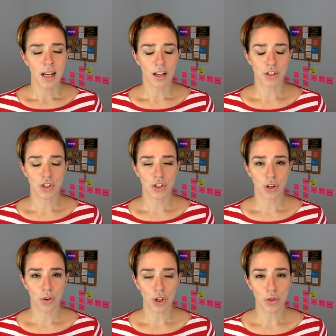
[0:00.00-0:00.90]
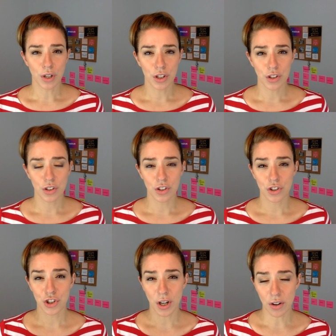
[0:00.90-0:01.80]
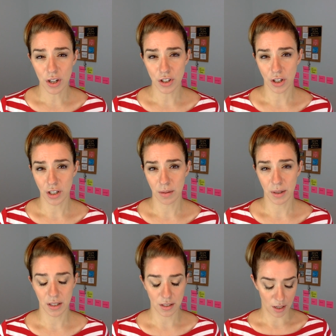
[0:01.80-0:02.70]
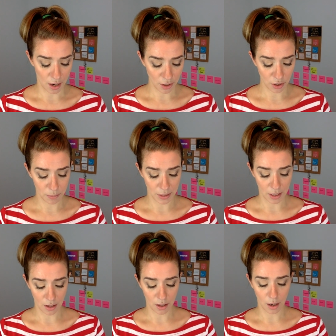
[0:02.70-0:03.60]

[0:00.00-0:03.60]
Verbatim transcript: and so you can share a document I could be